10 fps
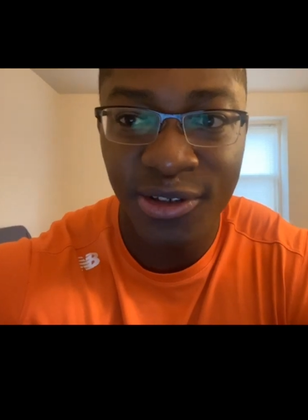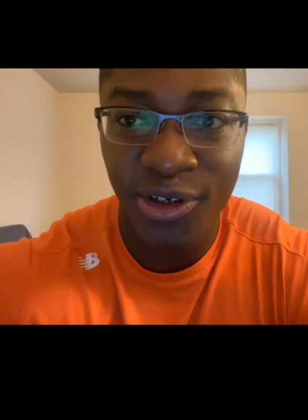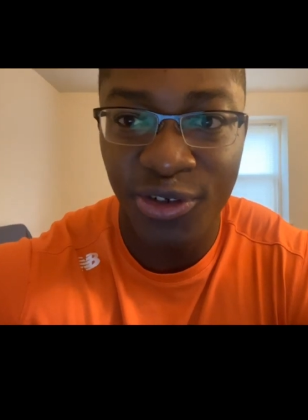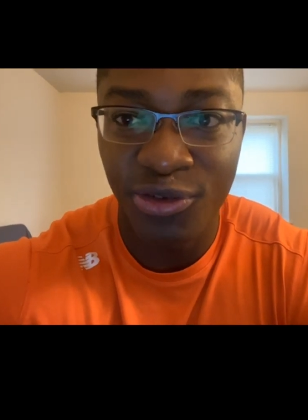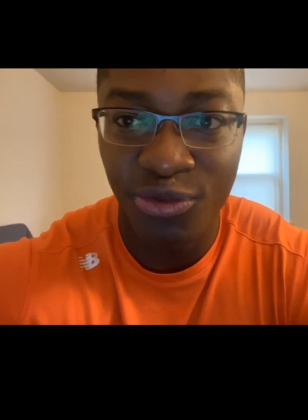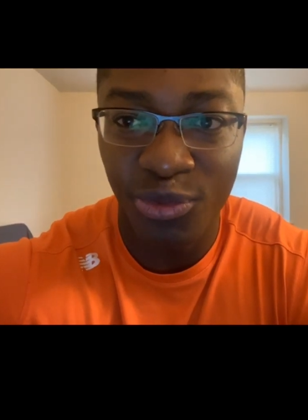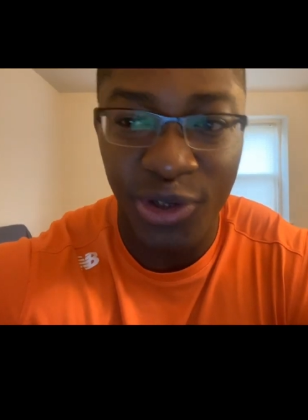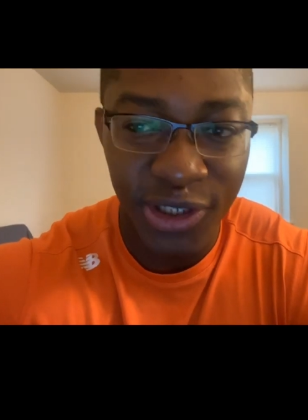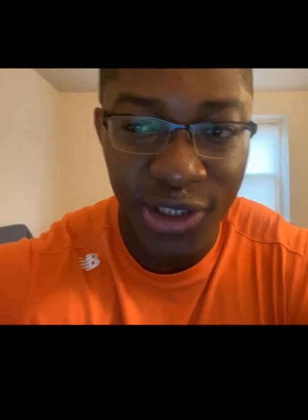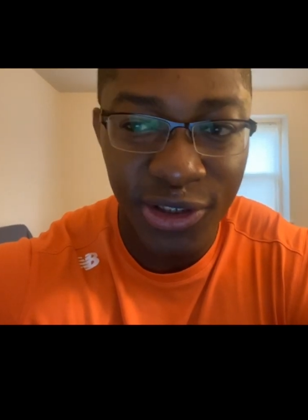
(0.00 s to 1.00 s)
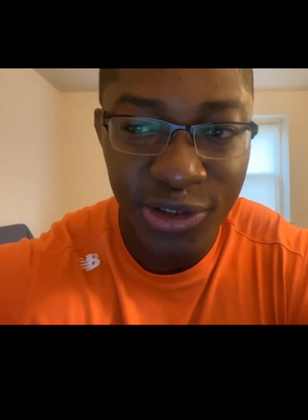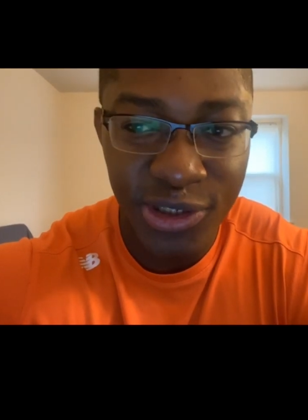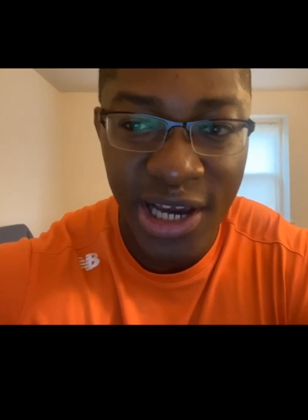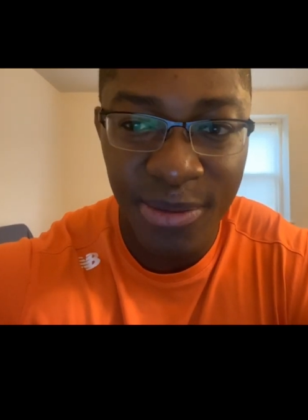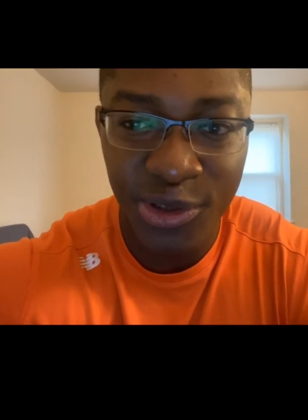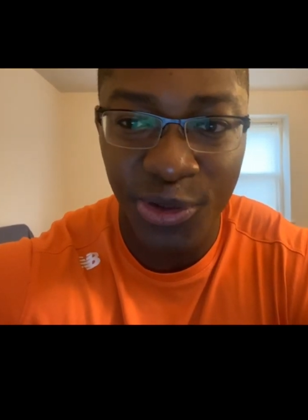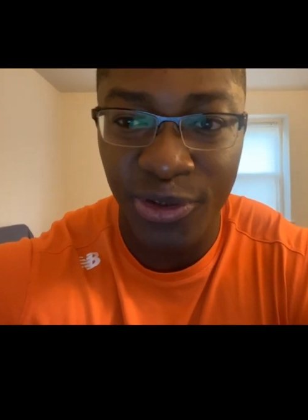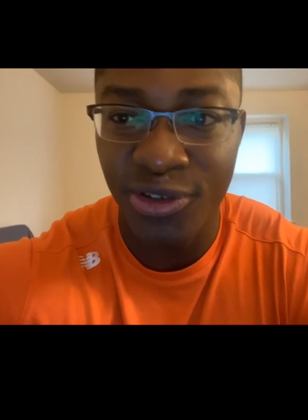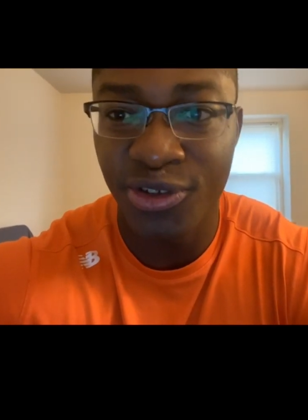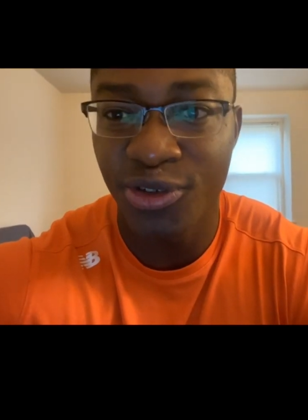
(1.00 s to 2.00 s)
Are you working your traps or
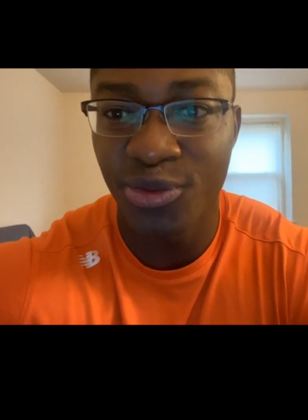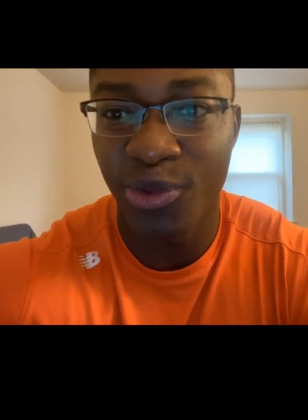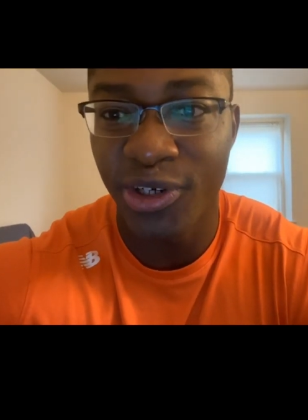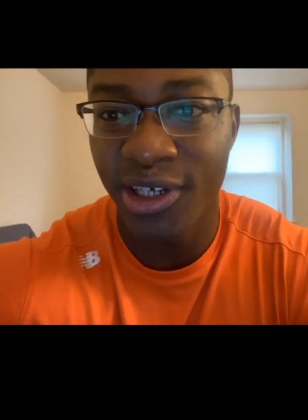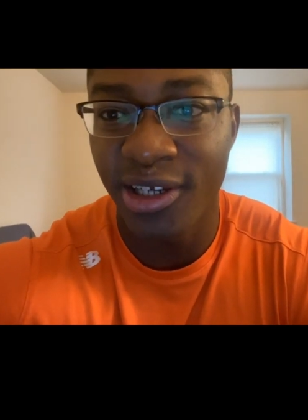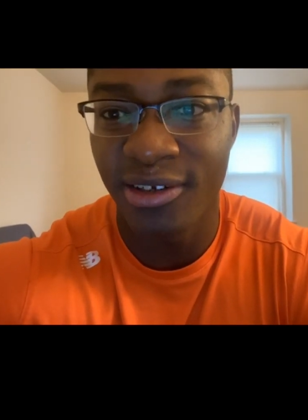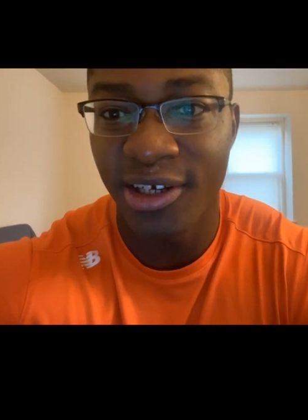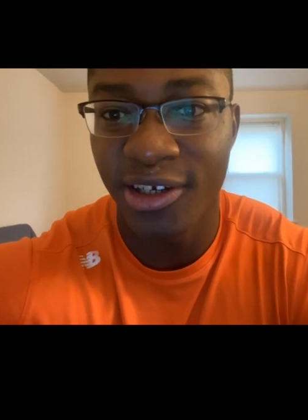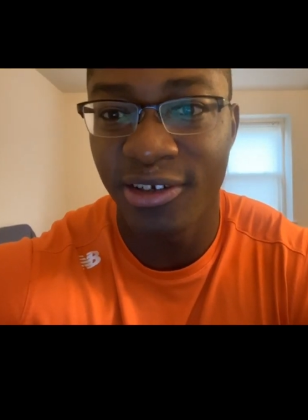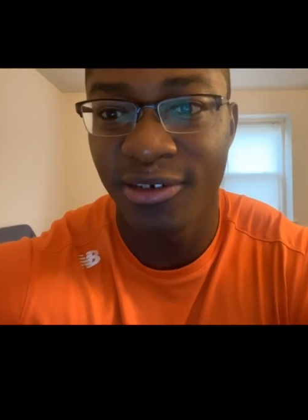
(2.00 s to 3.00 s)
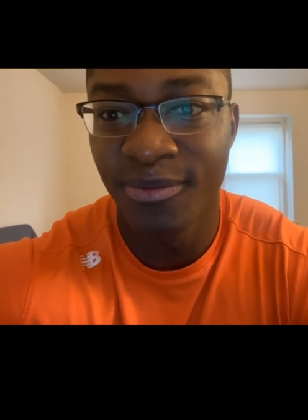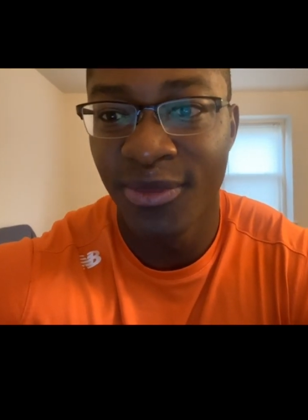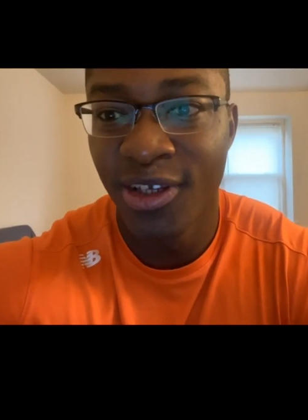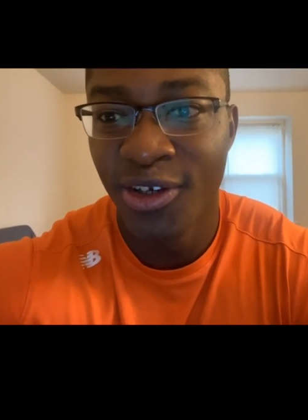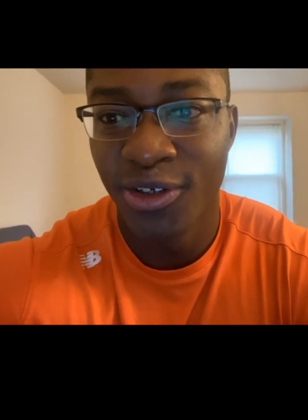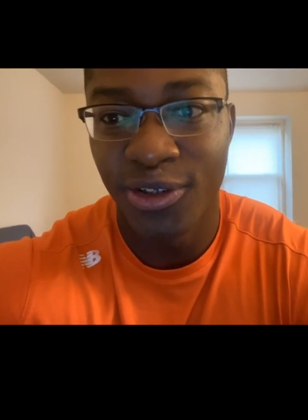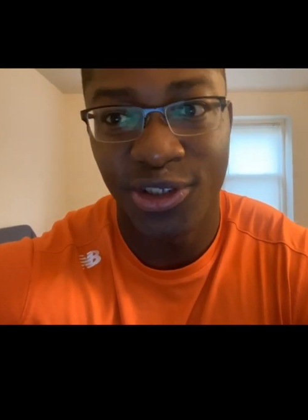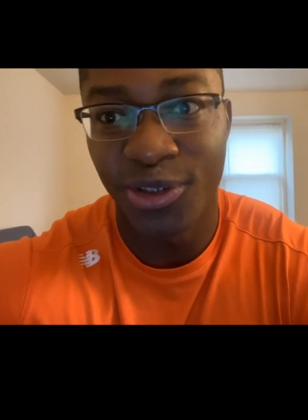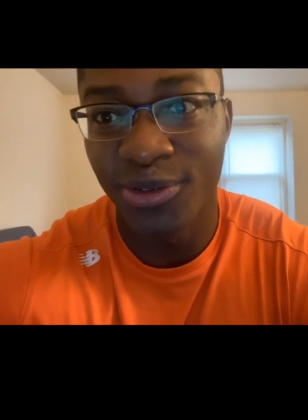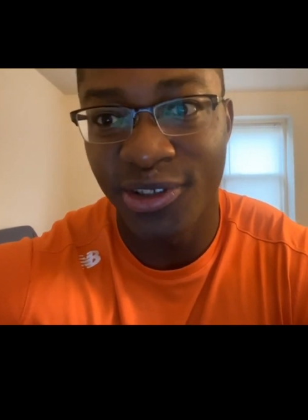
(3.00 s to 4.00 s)
are you just working like your
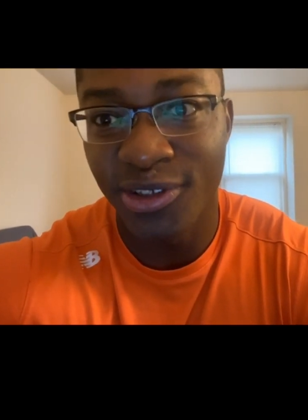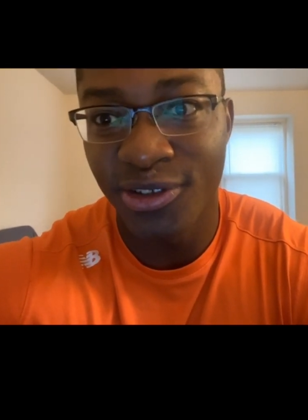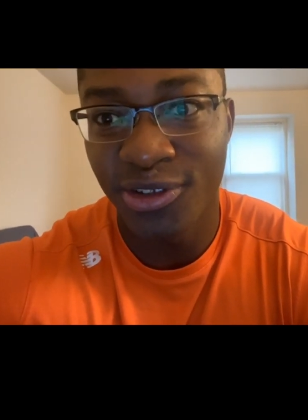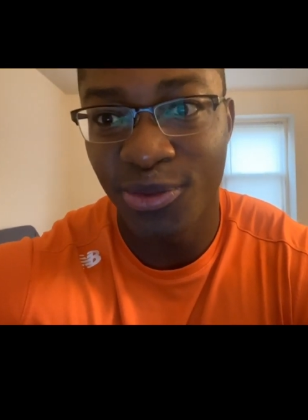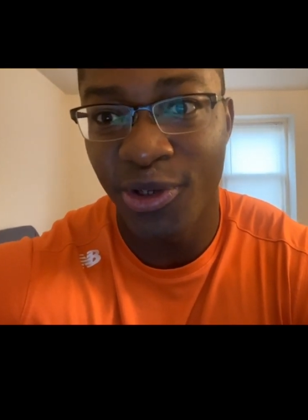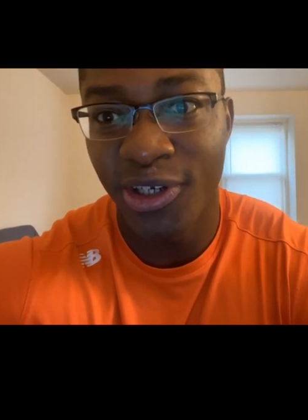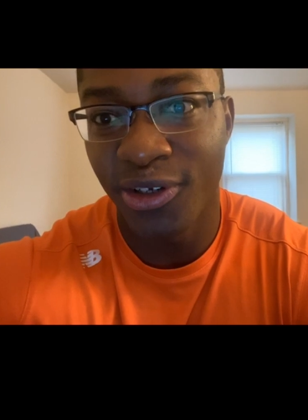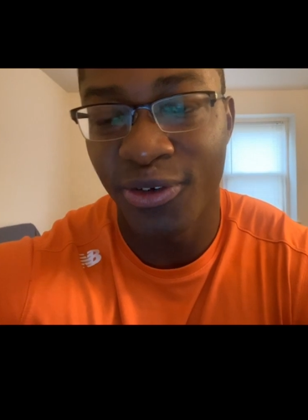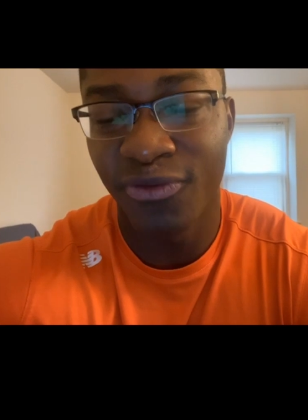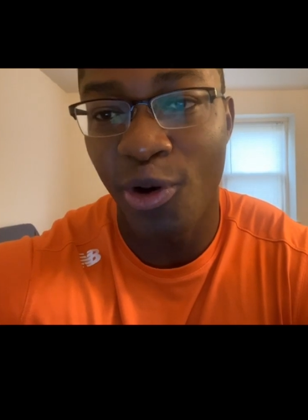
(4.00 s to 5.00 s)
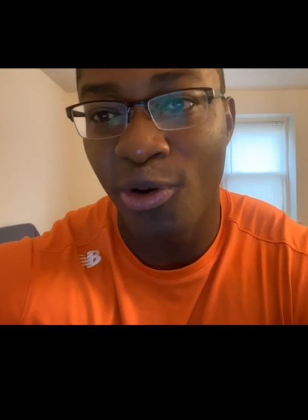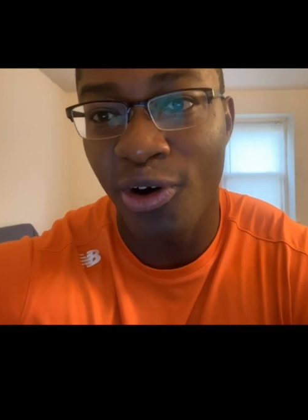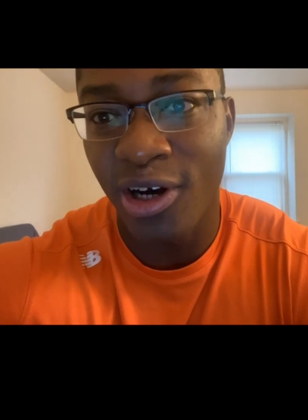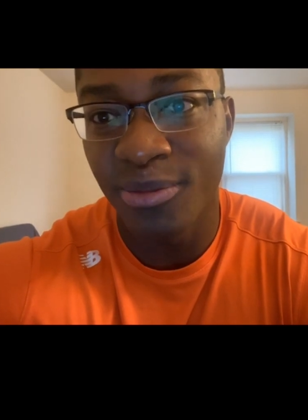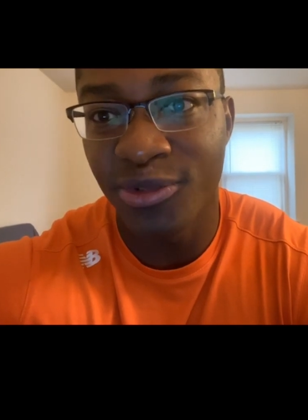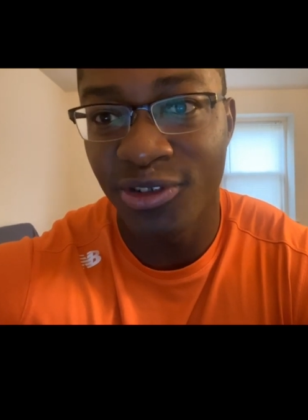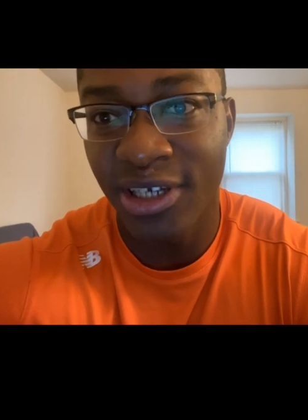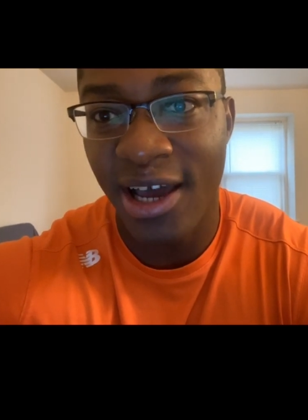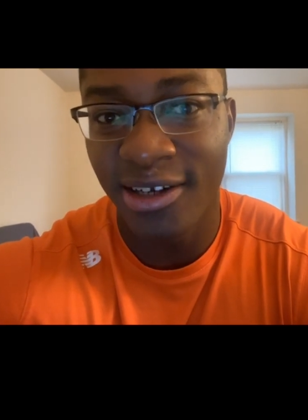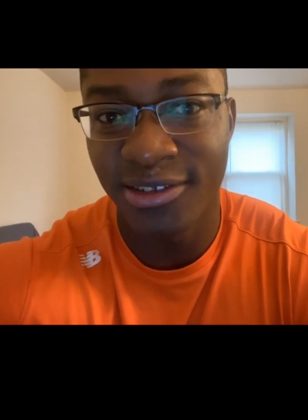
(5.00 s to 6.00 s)
shoulders, you work in your forearms, you
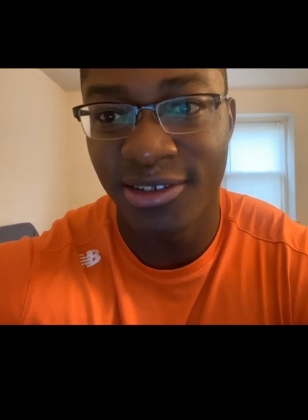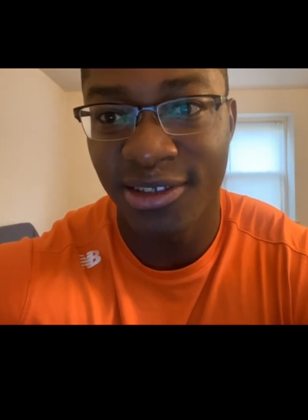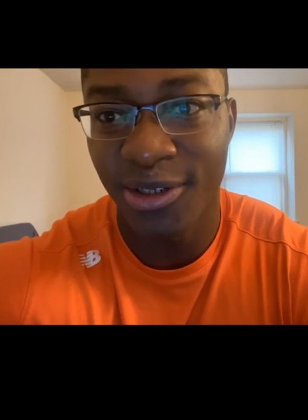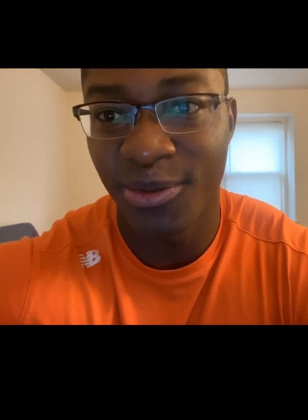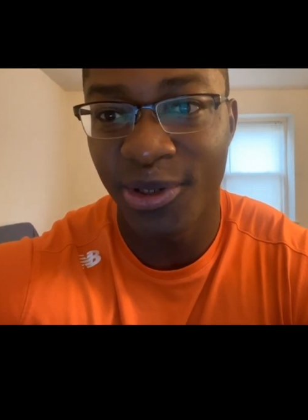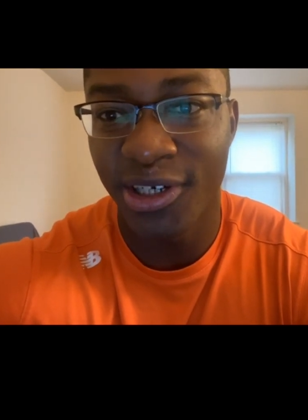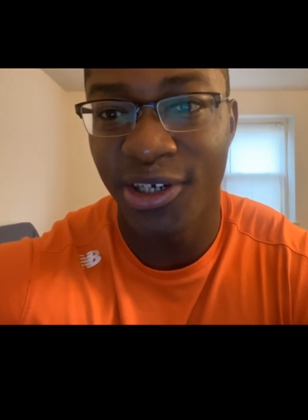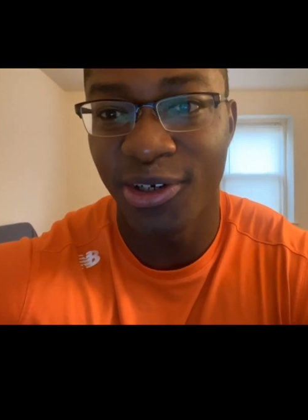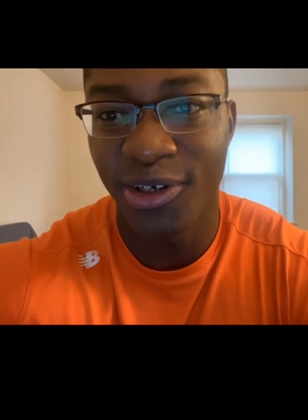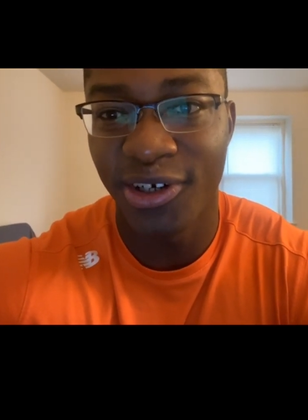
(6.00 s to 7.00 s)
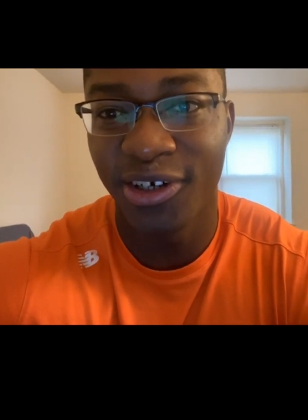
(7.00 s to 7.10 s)
kind of just like working your,